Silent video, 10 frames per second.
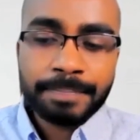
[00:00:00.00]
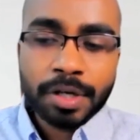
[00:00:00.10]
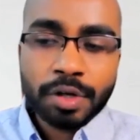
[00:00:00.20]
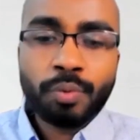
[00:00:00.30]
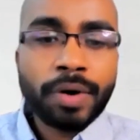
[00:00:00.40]

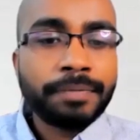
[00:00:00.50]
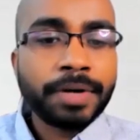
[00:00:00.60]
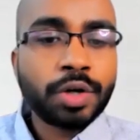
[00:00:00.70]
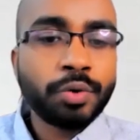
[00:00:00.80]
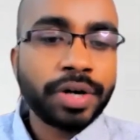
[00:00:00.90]
So what we
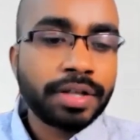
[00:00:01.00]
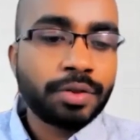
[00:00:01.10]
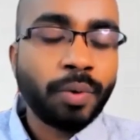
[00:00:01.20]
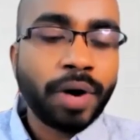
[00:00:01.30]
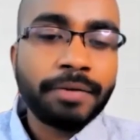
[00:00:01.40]
do is,
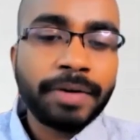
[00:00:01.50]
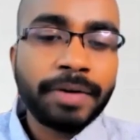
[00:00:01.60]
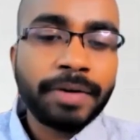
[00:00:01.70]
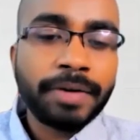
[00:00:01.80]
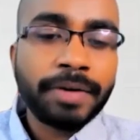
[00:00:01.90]
while we
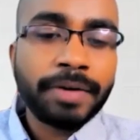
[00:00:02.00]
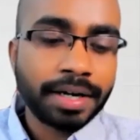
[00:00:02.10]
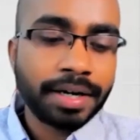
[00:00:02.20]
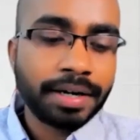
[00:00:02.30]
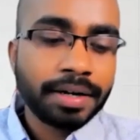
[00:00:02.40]
have
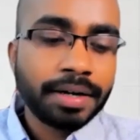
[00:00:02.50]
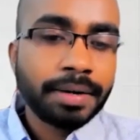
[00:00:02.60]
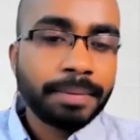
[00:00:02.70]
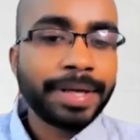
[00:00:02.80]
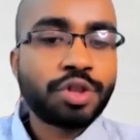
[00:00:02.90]
created,
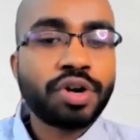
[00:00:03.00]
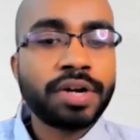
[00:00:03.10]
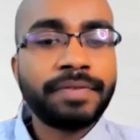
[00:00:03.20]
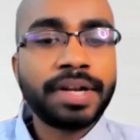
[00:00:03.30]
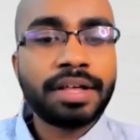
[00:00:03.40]
based on
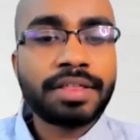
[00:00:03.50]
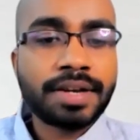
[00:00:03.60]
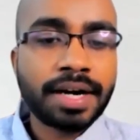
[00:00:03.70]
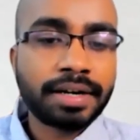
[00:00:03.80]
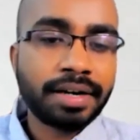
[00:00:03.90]
a very
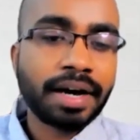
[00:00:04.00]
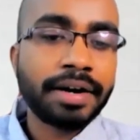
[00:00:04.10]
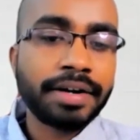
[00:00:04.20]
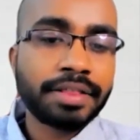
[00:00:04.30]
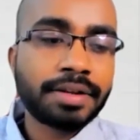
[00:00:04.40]

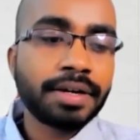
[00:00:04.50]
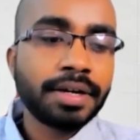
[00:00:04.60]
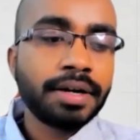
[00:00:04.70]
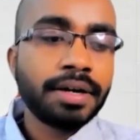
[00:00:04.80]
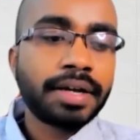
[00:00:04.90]
standardized
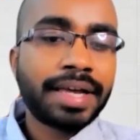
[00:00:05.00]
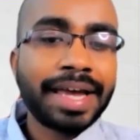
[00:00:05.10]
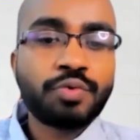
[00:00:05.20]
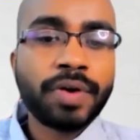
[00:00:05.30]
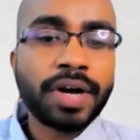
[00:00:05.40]

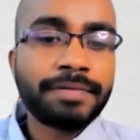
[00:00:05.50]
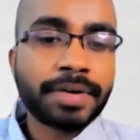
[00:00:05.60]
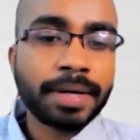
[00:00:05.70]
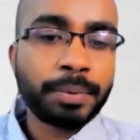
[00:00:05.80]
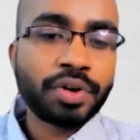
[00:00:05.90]
K-12
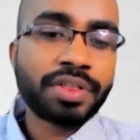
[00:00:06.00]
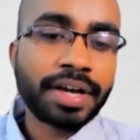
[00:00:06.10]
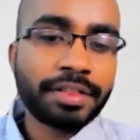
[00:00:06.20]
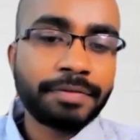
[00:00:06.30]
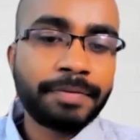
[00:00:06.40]
computer
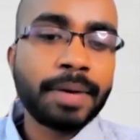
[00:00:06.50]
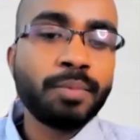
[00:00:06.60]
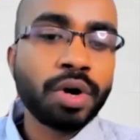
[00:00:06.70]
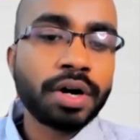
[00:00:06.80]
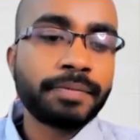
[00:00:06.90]
science
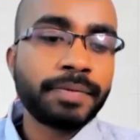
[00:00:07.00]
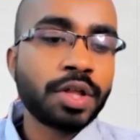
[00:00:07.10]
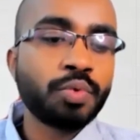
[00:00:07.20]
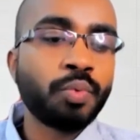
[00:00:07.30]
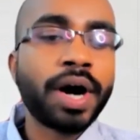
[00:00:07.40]
framework, which
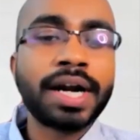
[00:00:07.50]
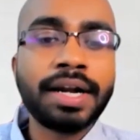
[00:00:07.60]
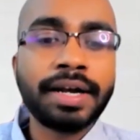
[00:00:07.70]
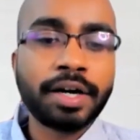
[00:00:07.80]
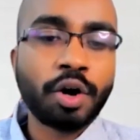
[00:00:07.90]
is
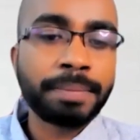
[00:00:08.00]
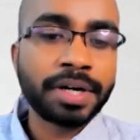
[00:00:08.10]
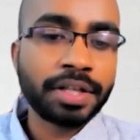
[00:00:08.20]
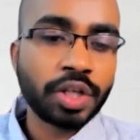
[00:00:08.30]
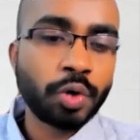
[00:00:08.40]
widely
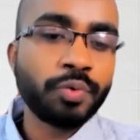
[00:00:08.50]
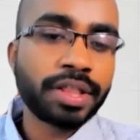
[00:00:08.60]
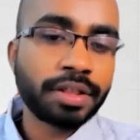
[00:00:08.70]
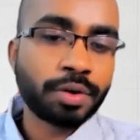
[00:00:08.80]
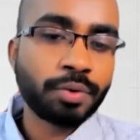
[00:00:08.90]
adopted in the US
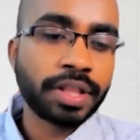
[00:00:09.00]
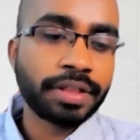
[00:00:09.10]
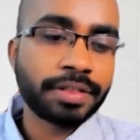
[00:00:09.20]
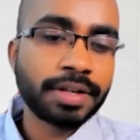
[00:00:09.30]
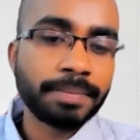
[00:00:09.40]
school
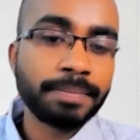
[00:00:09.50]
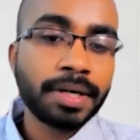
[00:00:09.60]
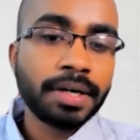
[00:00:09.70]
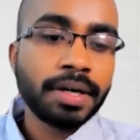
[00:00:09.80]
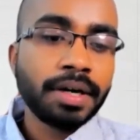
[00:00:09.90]
system,
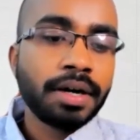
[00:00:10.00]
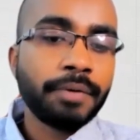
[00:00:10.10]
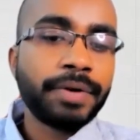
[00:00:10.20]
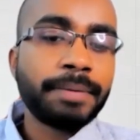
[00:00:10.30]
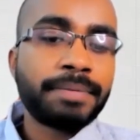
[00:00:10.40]

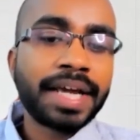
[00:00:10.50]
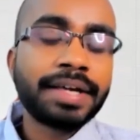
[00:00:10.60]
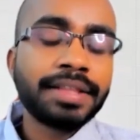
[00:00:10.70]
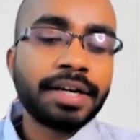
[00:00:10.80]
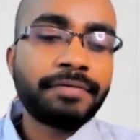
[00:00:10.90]
we have
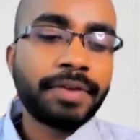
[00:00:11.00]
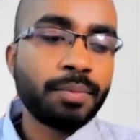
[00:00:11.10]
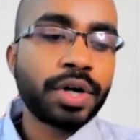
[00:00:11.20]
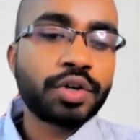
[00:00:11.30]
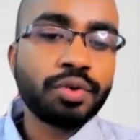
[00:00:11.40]
taken that
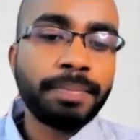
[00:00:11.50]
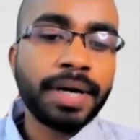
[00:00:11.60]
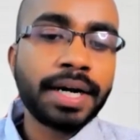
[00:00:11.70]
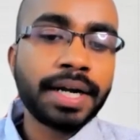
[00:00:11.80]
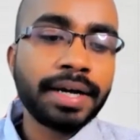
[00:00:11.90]
framework to
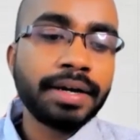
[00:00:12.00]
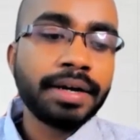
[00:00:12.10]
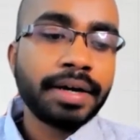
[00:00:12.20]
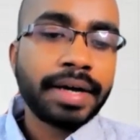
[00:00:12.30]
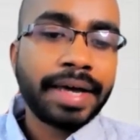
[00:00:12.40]
build a
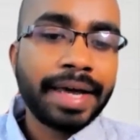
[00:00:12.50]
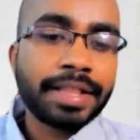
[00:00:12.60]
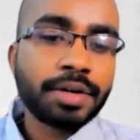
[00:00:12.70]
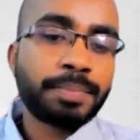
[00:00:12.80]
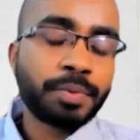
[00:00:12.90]

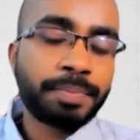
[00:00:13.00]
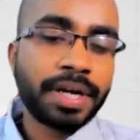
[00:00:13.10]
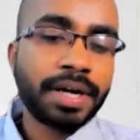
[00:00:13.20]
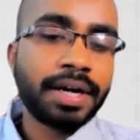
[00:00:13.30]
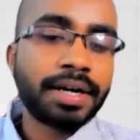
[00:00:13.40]

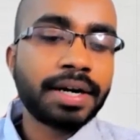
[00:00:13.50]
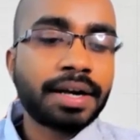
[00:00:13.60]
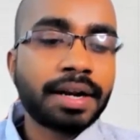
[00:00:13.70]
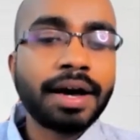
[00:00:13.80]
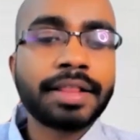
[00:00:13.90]
age-appropriate and
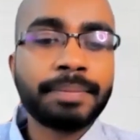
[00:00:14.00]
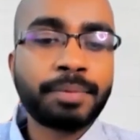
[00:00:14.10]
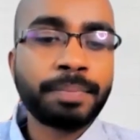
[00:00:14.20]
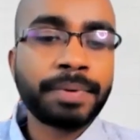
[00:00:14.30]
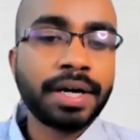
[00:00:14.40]

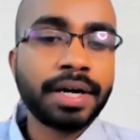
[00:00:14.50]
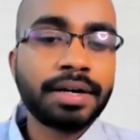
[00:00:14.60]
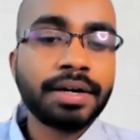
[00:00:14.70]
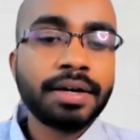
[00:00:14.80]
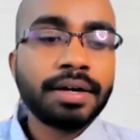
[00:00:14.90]

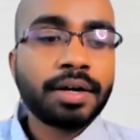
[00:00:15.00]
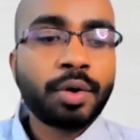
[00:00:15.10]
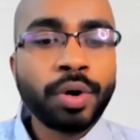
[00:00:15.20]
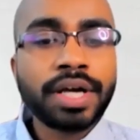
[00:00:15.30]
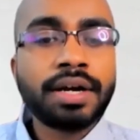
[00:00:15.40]
class-appropriate
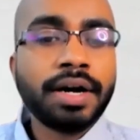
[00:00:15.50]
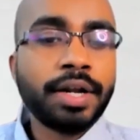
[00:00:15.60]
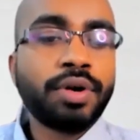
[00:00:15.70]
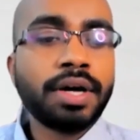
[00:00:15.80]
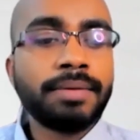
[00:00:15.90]
coding
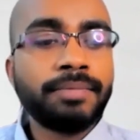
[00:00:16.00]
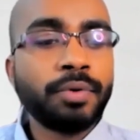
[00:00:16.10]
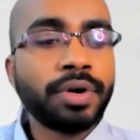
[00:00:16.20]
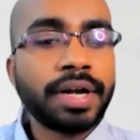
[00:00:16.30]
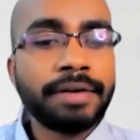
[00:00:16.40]
curriculum
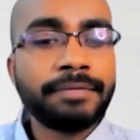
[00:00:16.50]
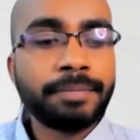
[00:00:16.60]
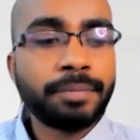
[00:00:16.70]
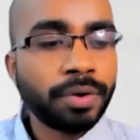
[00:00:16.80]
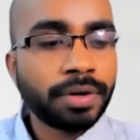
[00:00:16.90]

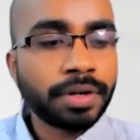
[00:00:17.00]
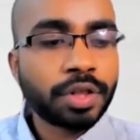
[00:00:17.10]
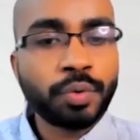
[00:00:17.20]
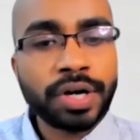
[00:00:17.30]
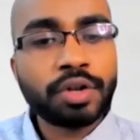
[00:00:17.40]
for
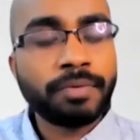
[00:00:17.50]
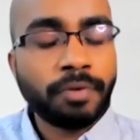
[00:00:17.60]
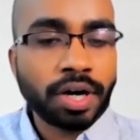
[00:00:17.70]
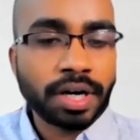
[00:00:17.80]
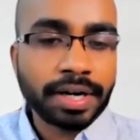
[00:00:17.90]
students of
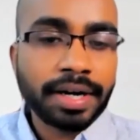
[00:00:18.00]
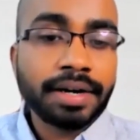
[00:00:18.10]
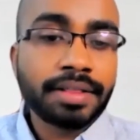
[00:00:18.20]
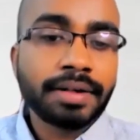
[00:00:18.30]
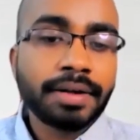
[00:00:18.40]
all
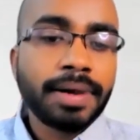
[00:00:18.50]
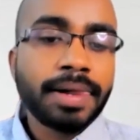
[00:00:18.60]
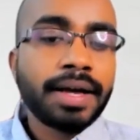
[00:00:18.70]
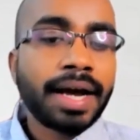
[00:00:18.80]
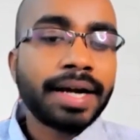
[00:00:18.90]
grades.
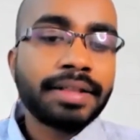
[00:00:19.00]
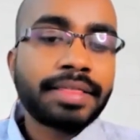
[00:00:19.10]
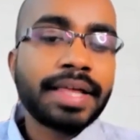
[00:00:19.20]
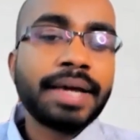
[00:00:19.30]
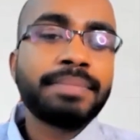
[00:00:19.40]
At the
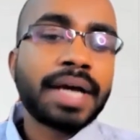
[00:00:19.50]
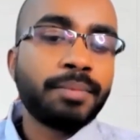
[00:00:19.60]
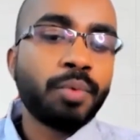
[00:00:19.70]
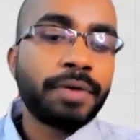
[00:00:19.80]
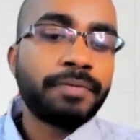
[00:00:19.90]
same time,
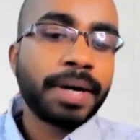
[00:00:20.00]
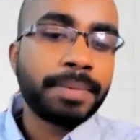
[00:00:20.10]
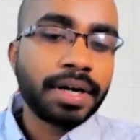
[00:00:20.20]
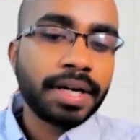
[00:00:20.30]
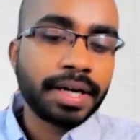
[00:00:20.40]
what we have
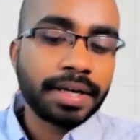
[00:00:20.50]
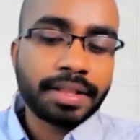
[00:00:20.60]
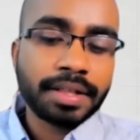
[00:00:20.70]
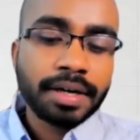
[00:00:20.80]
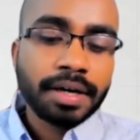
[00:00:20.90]
done
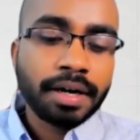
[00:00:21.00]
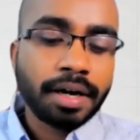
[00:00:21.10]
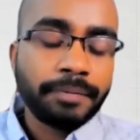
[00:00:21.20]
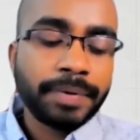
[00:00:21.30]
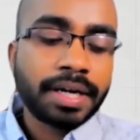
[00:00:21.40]
is
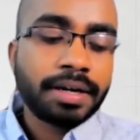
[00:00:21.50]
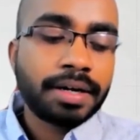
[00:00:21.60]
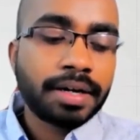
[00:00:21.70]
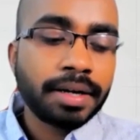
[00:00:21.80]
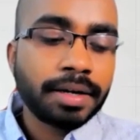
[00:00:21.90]
we
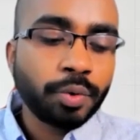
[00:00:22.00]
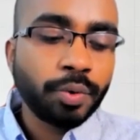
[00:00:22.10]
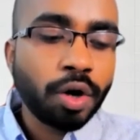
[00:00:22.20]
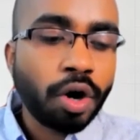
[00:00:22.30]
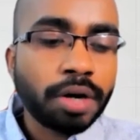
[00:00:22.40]
do a
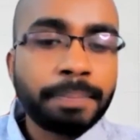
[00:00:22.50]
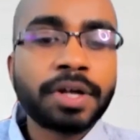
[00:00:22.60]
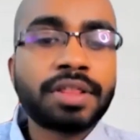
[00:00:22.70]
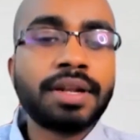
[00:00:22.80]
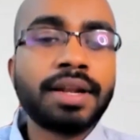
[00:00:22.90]
lot of
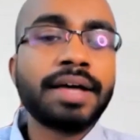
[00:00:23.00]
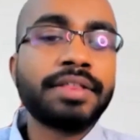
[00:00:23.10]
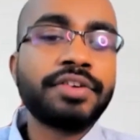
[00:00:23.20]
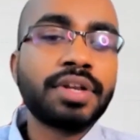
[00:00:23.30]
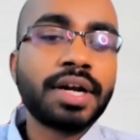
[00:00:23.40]

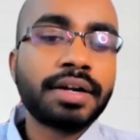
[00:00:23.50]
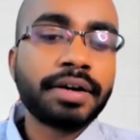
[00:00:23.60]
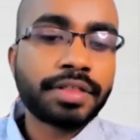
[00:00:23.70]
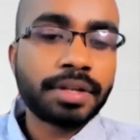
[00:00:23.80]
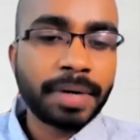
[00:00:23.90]
personalization and
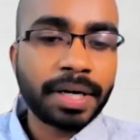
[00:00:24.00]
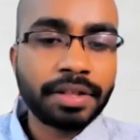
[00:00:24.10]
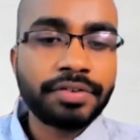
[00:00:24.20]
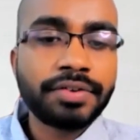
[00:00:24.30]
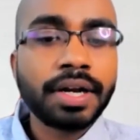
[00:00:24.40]

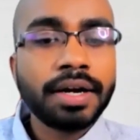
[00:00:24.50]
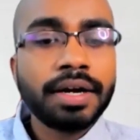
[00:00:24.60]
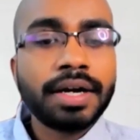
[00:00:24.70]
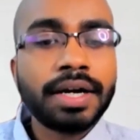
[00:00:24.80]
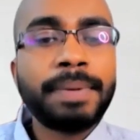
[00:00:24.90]
customization
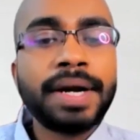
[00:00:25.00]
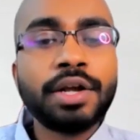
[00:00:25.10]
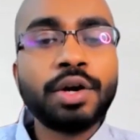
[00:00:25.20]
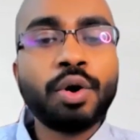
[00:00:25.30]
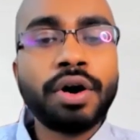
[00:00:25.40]

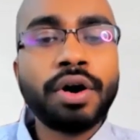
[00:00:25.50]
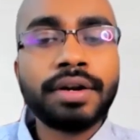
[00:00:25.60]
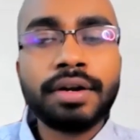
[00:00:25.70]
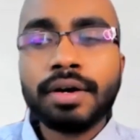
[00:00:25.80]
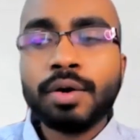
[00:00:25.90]
depending
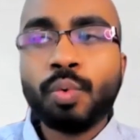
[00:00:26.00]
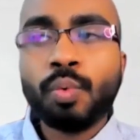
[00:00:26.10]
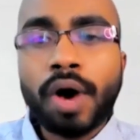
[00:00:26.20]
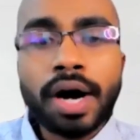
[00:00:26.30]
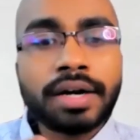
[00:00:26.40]
on
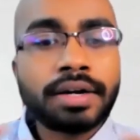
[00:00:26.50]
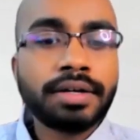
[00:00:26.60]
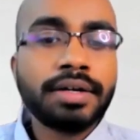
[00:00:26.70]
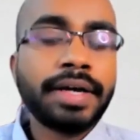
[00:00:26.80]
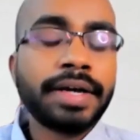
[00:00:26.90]
what a